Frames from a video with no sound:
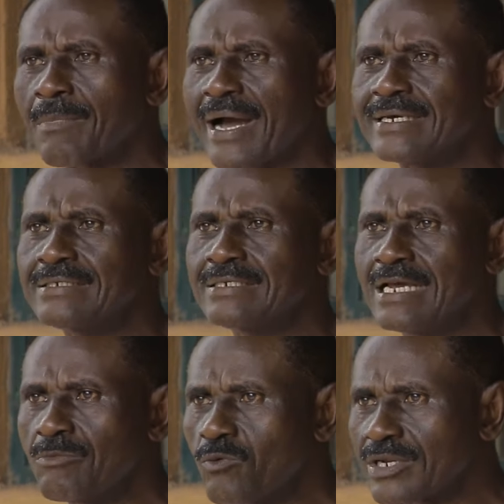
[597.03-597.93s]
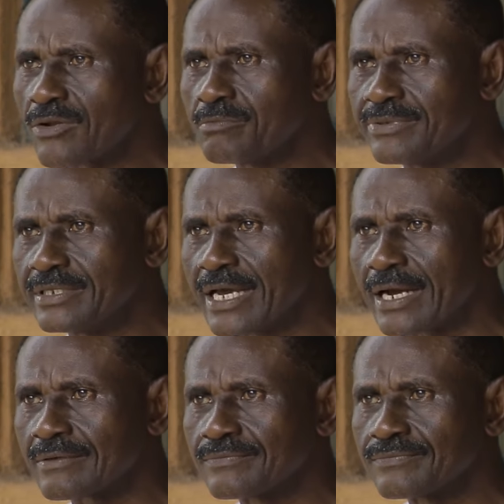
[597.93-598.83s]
my name will not be there.